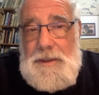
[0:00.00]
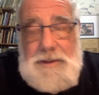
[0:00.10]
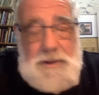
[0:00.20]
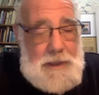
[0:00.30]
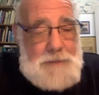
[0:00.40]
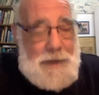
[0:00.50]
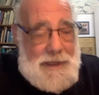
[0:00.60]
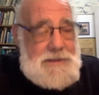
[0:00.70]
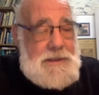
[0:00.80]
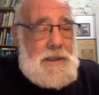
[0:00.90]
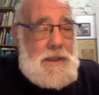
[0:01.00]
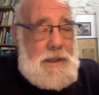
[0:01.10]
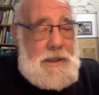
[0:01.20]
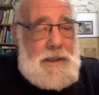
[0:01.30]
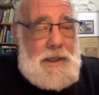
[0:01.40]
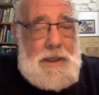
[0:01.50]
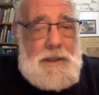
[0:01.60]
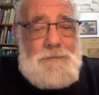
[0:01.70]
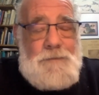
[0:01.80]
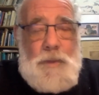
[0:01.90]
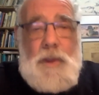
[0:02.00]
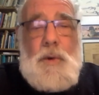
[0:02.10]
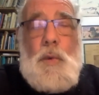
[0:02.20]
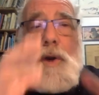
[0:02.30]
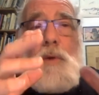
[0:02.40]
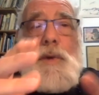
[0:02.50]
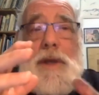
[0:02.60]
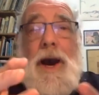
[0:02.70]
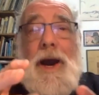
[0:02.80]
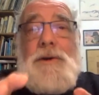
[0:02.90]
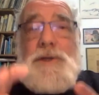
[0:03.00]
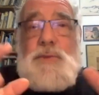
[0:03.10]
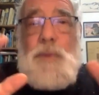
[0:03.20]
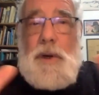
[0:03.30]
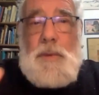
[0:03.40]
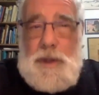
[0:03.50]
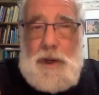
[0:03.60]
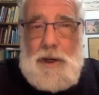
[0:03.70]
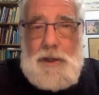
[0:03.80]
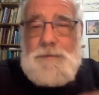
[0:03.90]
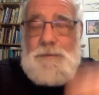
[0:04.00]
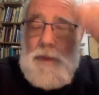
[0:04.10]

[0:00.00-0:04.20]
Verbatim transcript: So that basically where we are is where we are.